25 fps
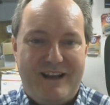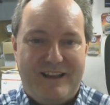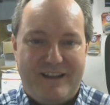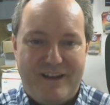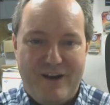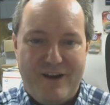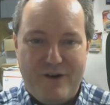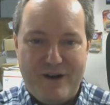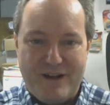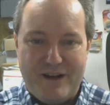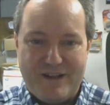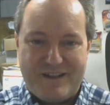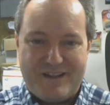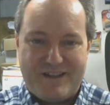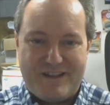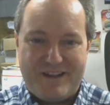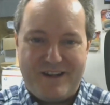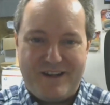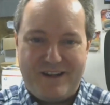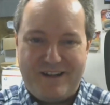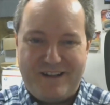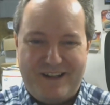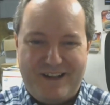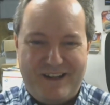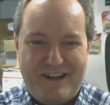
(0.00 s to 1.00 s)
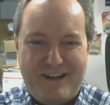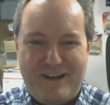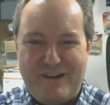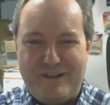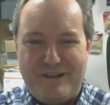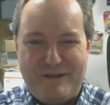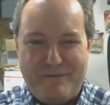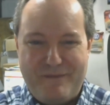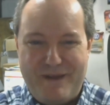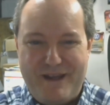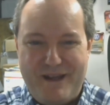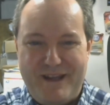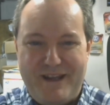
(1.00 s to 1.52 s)
They all get sucked here
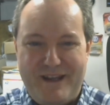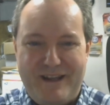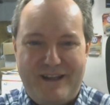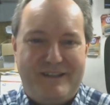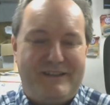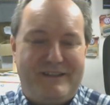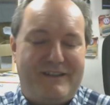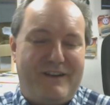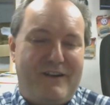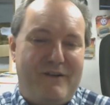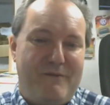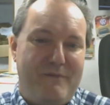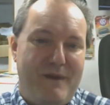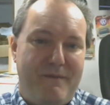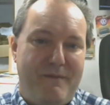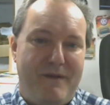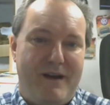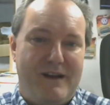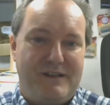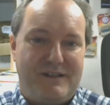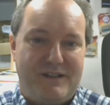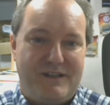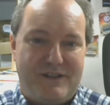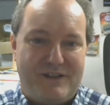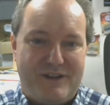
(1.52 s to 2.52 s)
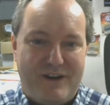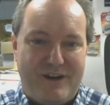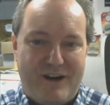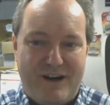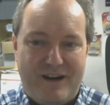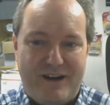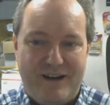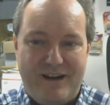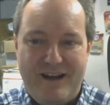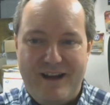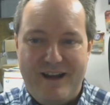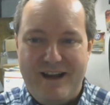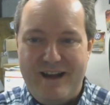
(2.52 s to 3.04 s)
to me, so maybe I should
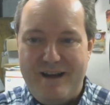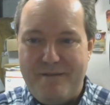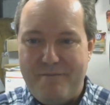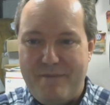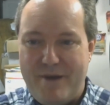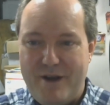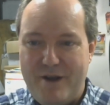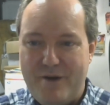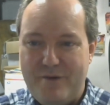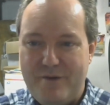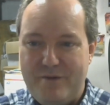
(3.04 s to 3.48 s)
start my